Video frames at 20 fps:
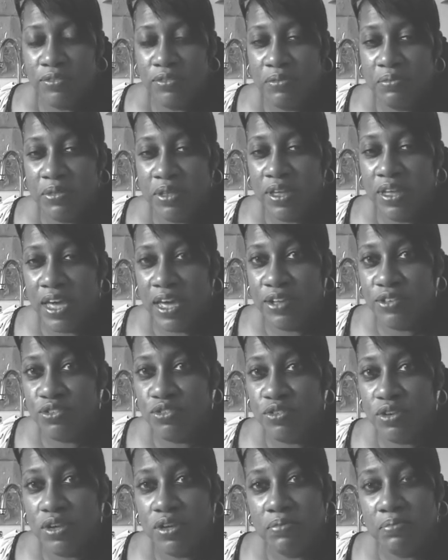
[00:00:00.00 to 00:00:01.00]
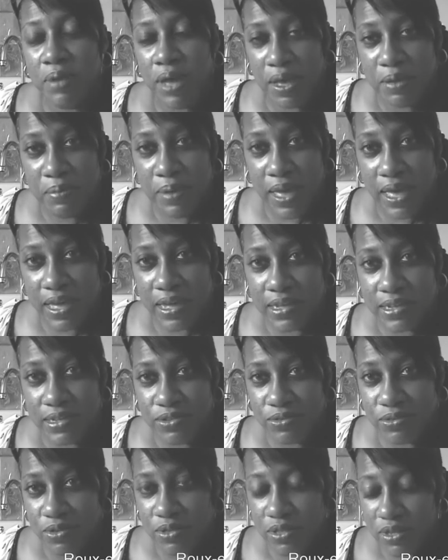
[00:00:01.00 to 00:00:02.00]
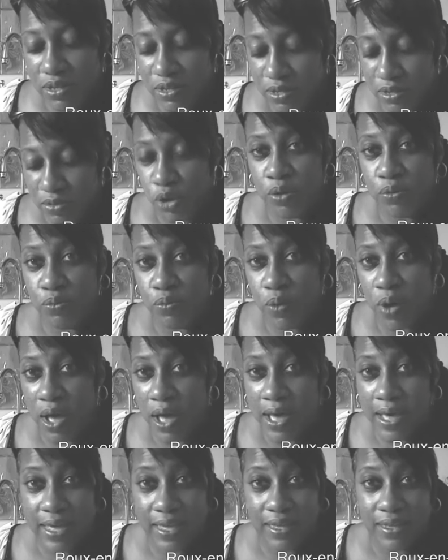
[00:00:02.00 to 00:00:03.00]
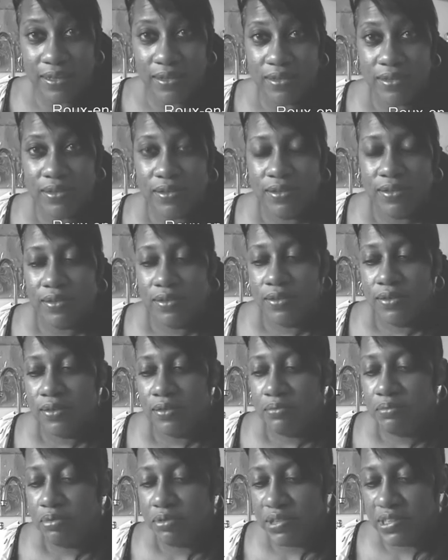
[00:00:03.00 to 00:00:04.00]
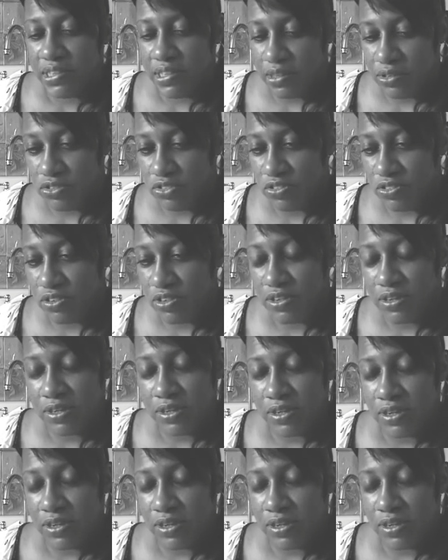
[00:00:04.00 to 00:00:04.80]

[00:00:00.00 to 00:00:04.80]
from the gastric bypass or the Y procedure.